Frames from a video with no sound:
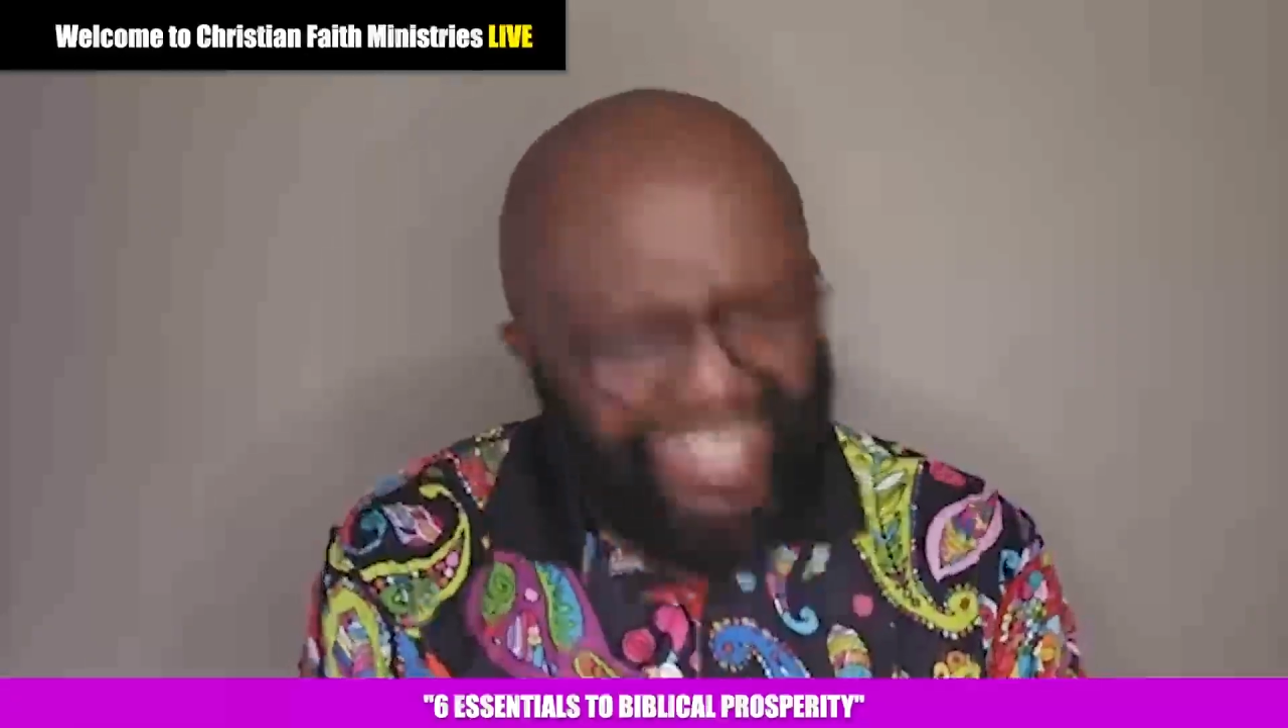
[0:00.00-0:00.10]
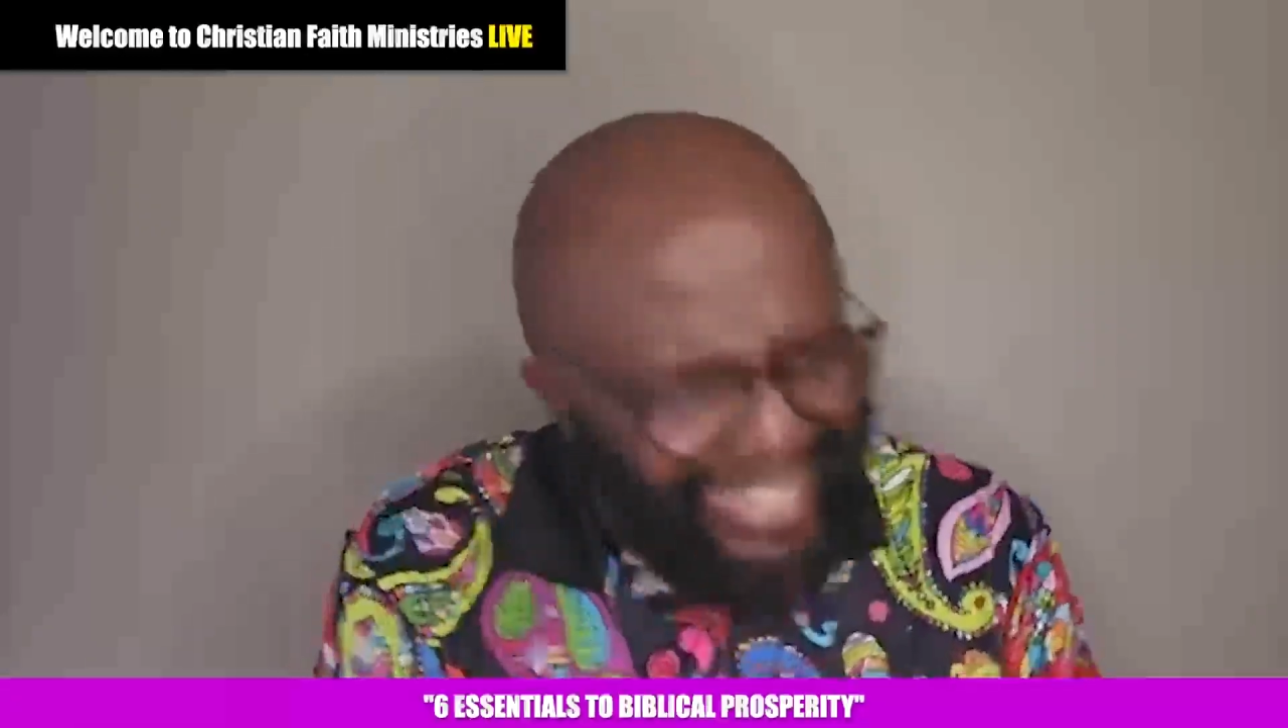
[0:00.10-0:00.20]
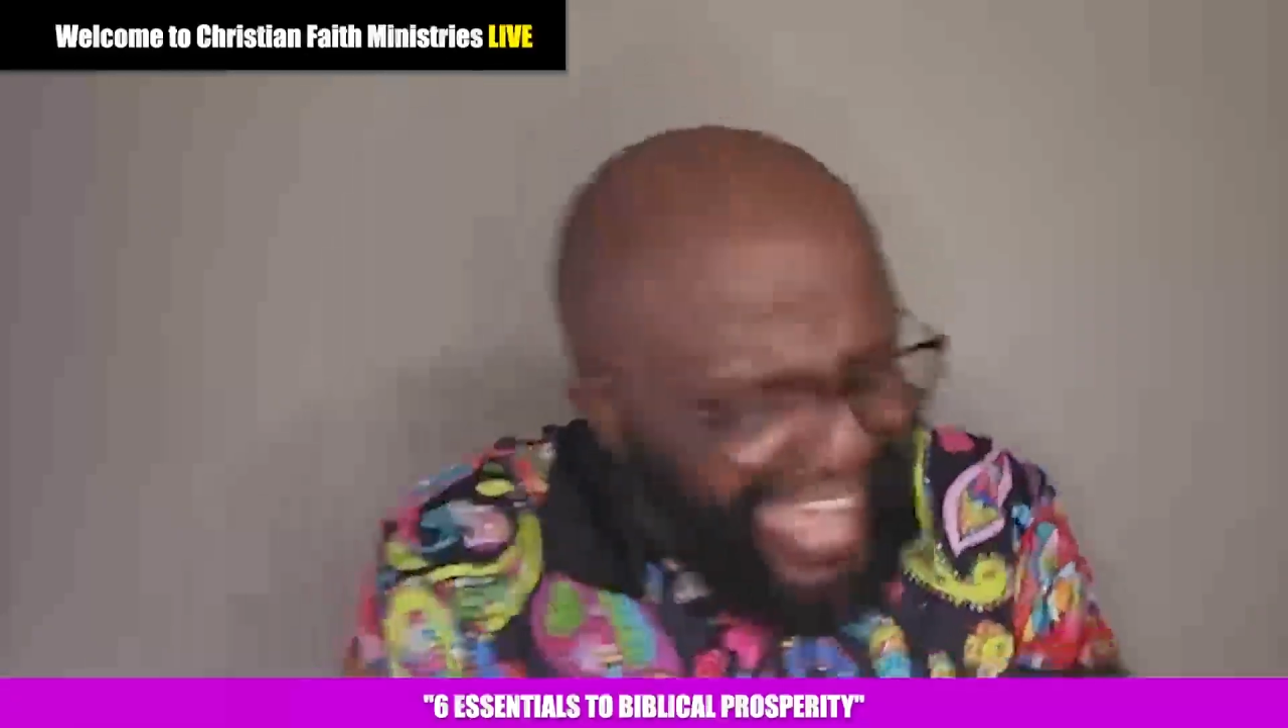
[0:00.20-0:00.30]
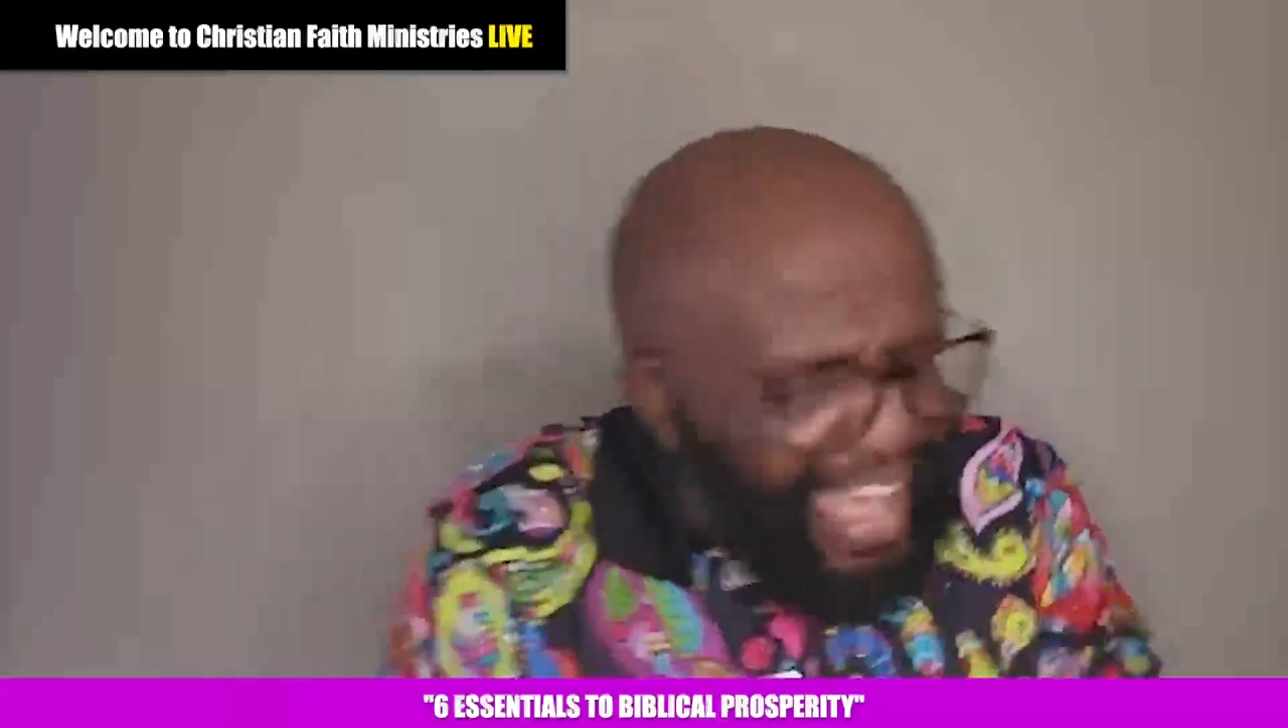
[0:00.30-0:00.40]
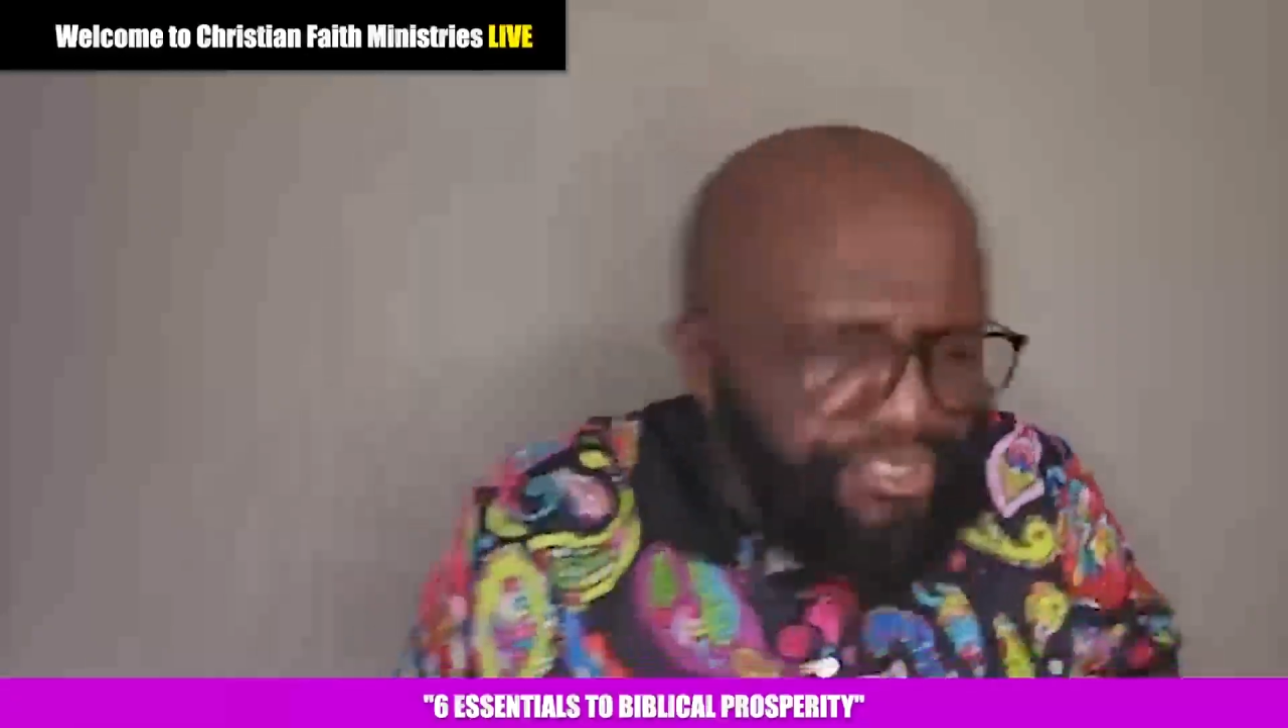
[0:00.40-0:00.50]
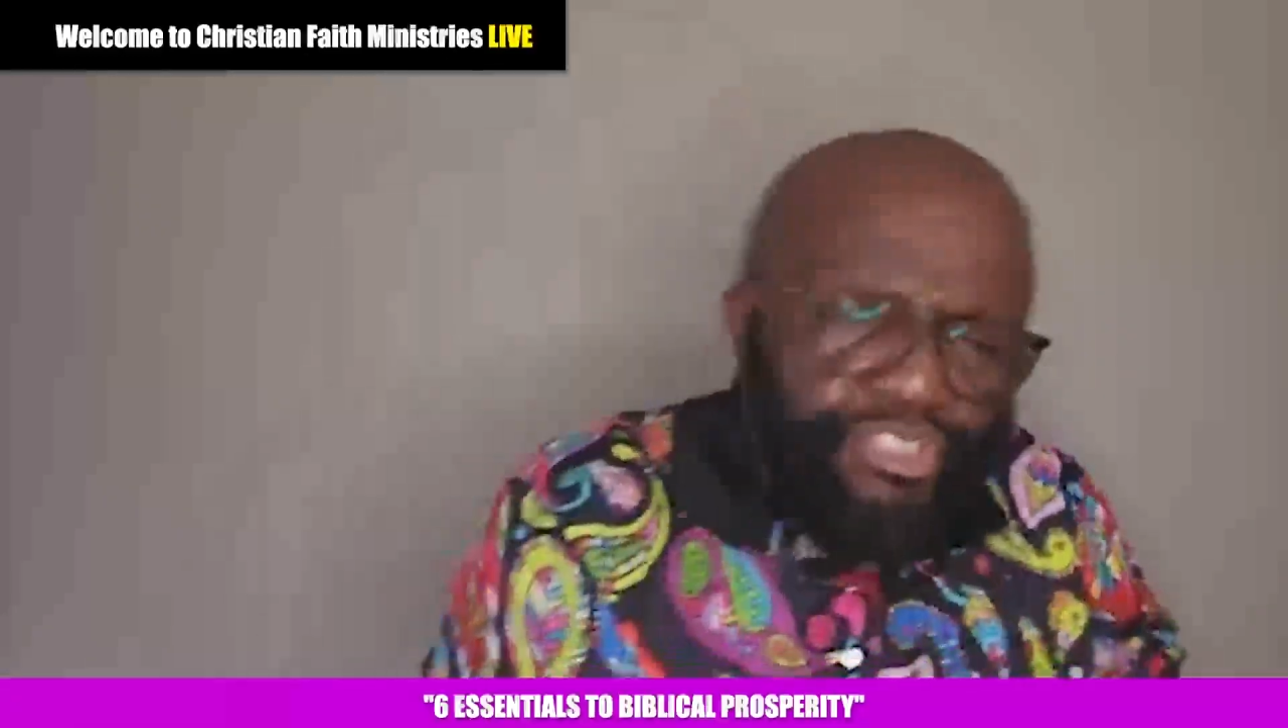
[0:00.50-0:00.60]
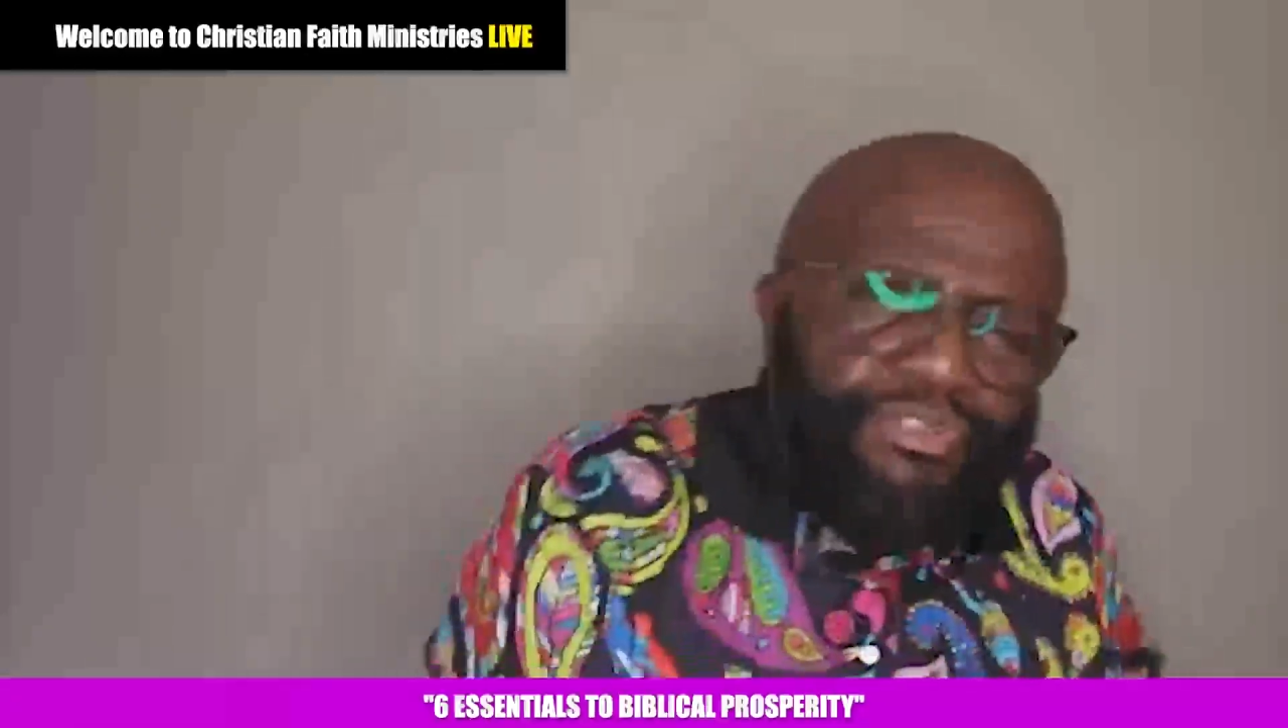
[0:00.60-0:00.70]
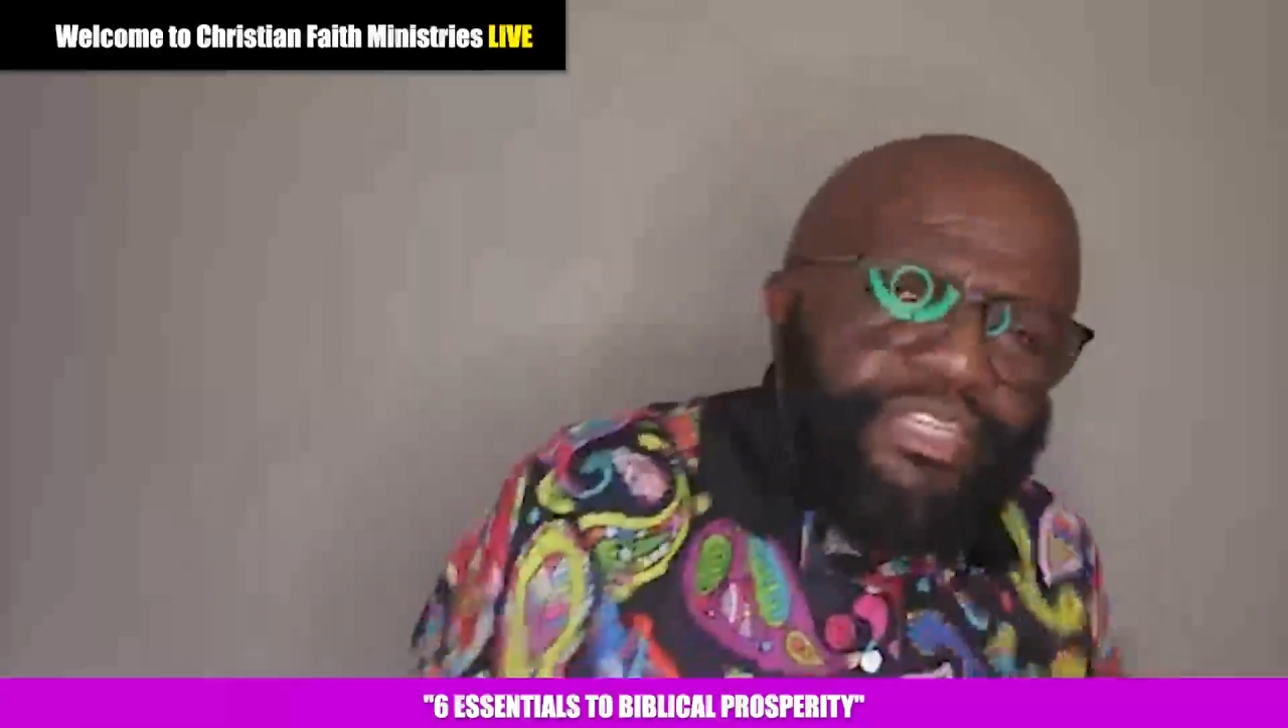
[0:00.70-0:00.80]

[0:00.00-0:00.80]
He allows you